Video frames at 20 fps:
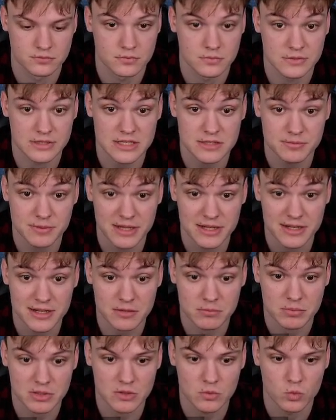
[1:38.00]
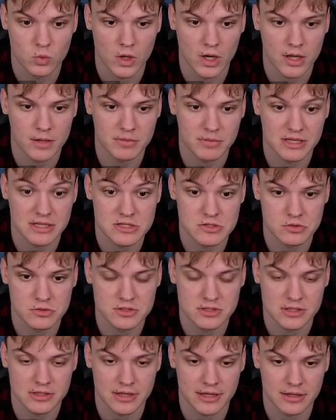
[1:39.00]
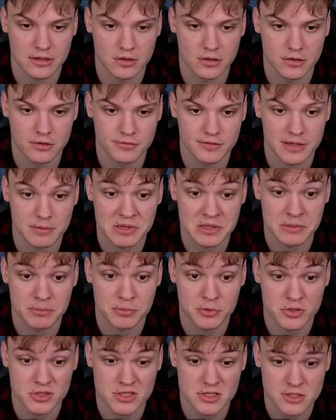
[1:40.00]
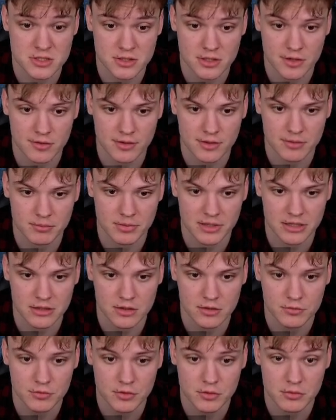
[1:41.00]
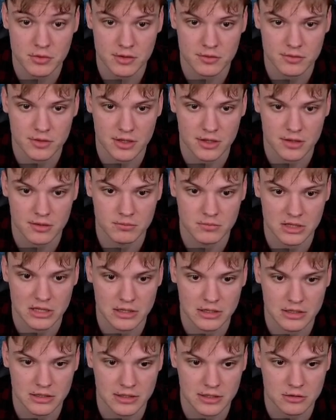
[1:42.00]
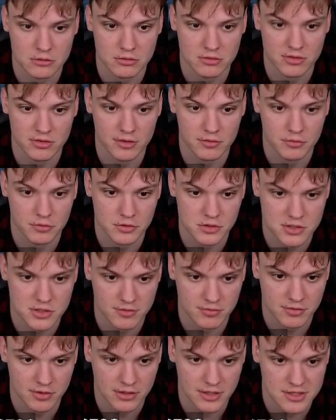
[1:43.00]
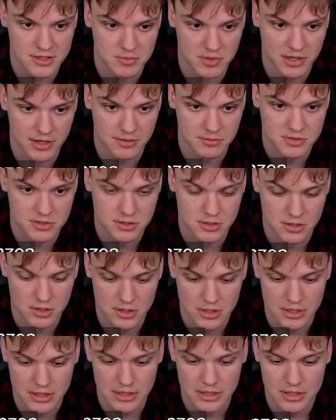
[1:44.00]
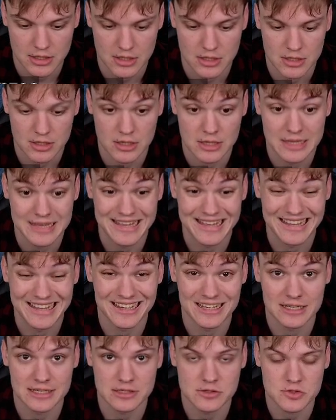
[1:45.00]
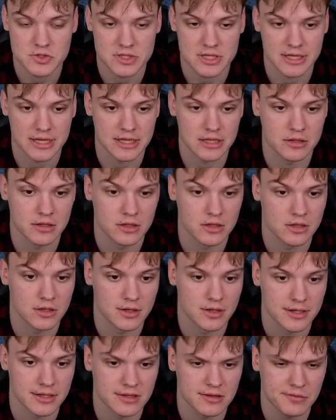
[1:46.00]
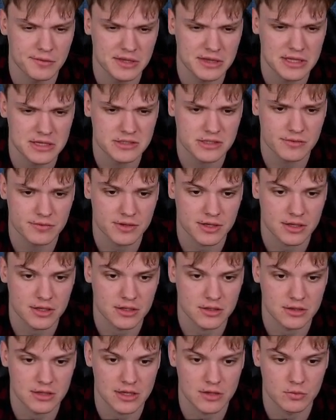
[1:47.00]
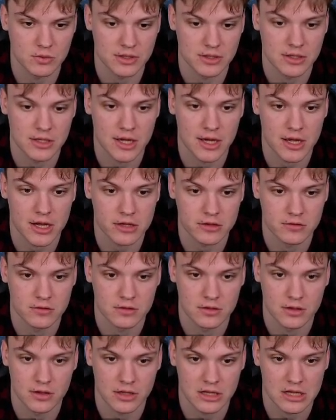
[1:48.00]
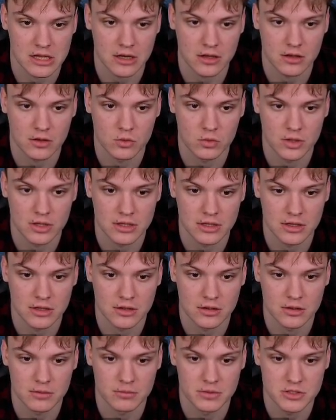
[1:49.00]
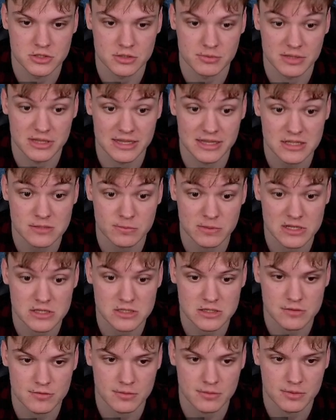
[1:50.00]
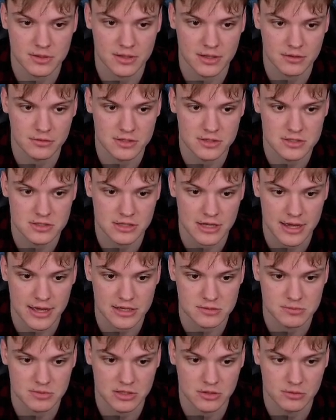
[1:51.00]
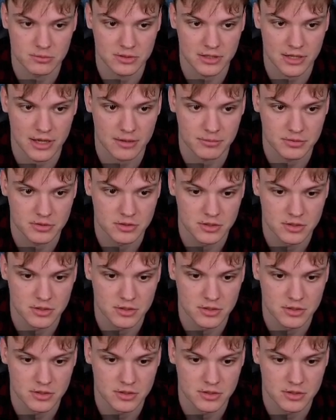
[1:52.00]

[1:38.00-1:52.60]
Let's play knight b1, but he's losing like a lot of time in the process, and now I can play d4 without him getting knight to c4. So I think that's perhaps an interesting idea. And if he takes, I think I can take with a knight, hitting the queen, hitting the bishop. He does play c4, but now this guy has been opened up.